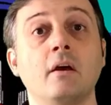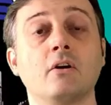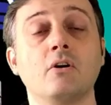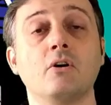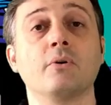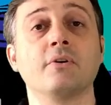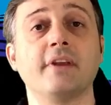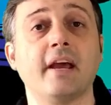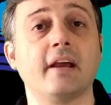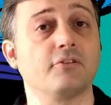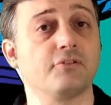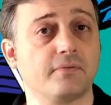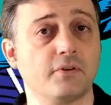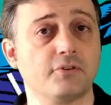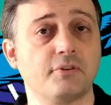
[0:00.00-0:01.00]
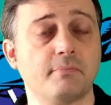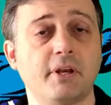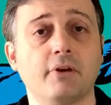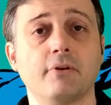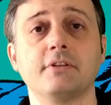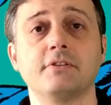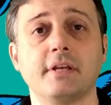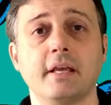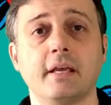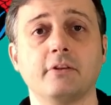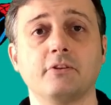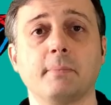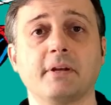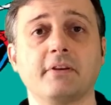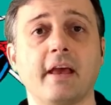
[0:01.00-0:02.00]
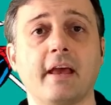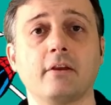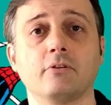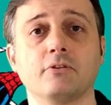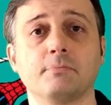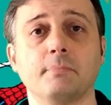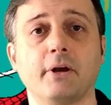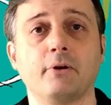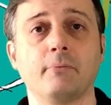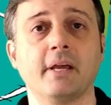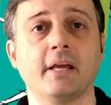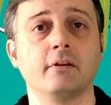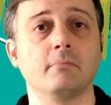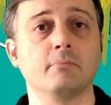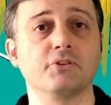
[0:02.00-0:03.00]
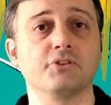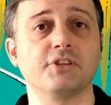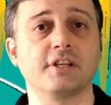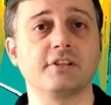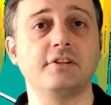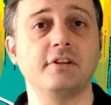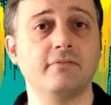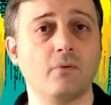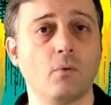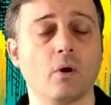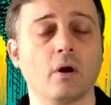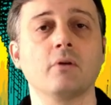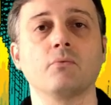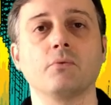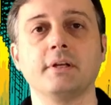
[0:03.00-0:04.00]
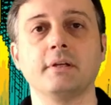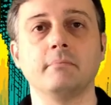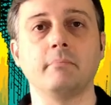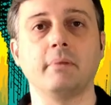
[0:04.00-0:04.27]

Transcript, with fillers: Cloak and Dagger's first appearance in Spectacular Spider-Man number 64, written